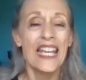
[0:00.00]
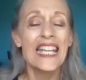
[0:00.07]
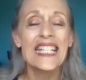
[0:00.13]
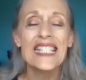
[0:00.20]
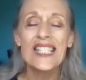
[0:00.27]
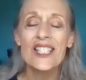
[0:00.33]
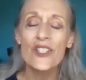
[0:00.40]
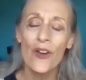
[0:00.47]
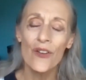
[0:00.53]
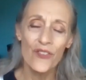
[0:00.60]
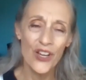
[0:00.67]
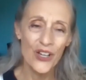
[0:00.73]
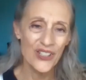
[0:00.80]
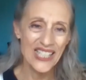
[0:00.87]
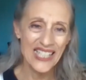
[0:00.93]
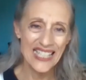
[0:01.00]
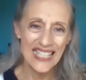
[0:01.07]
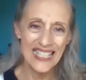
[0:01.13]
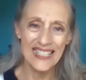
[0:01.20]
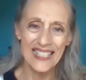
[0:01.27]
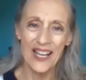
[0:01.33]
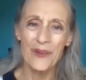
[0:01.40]
It's very
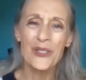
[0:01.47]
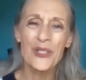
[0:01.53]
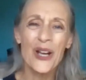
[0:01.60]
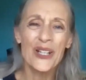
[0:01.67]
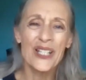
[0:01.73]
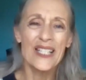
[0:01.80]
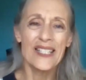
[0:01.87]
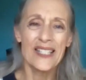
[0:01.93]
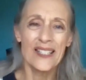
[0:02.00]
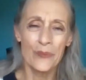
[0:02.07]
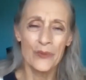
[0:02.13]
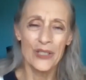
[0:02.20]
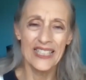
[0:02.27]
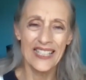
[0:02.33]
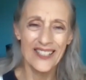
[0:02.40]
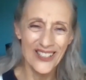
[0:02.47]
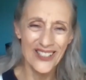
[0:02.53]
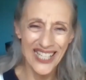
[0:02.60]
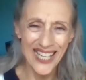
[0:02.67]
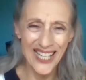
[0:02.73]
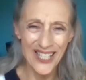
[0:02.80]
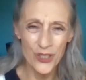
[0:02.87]
easy. I was talking to someone the
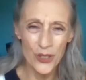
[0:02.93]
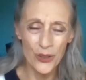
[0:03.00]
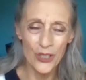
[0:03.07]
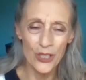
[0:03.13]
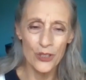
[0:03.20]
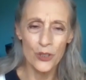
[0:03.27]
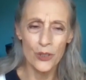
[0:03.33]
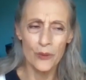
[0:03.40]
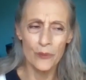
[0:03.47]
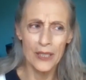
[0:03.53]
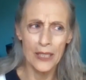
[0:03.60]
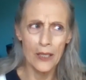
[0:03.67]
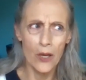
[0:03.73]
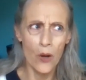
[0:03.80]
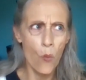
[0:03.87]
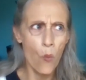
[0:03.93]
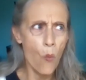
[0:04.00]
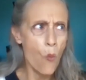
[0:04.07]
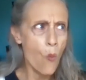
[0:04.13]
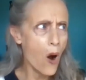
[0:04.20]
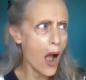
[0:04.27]
other day and showing it to them, and they go,